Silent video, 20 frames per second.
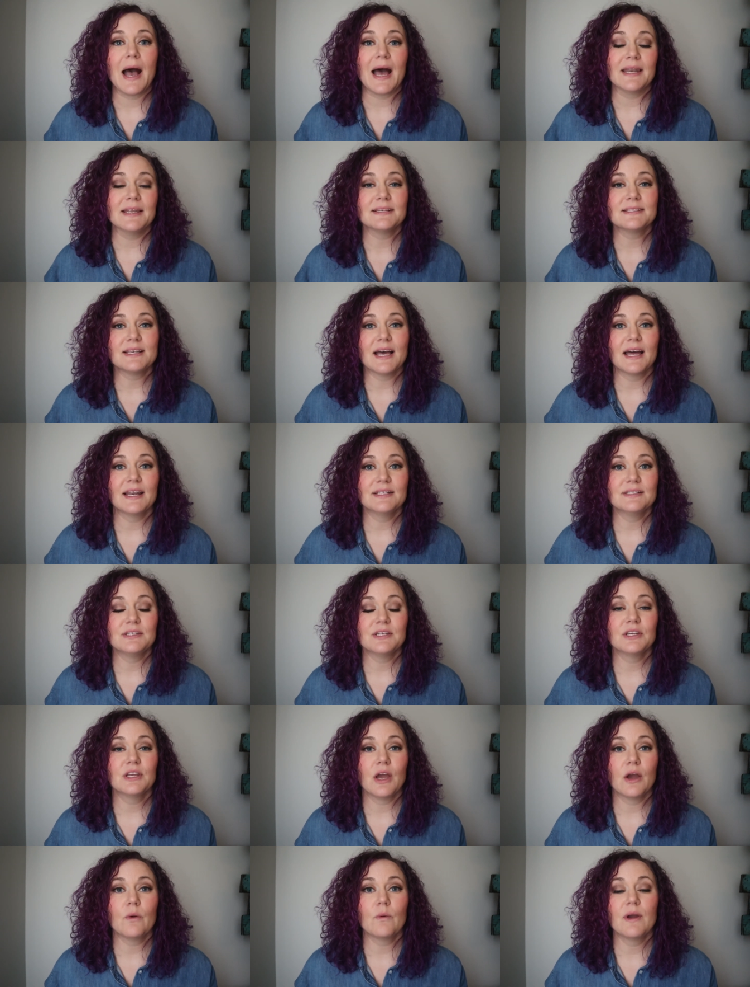I decided
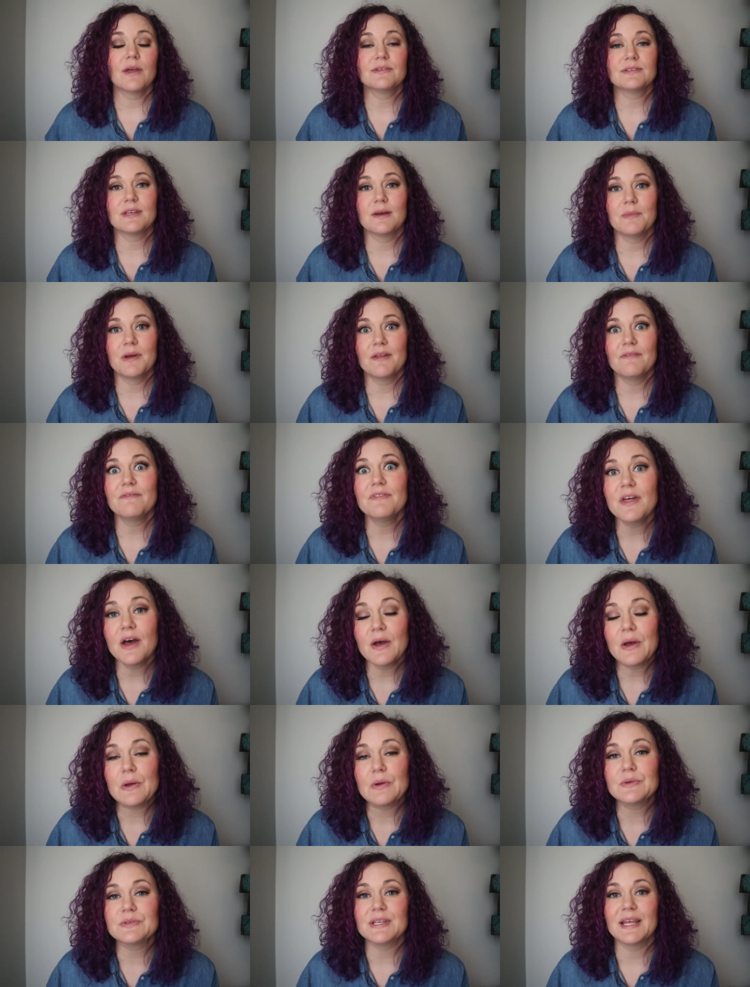to go with some of
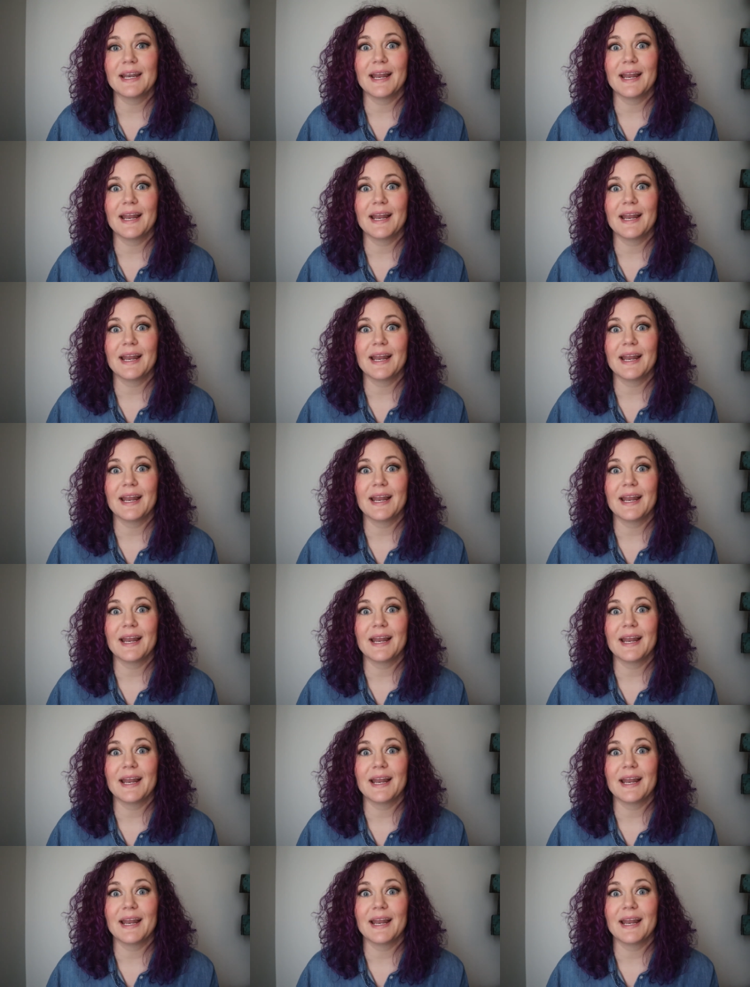those,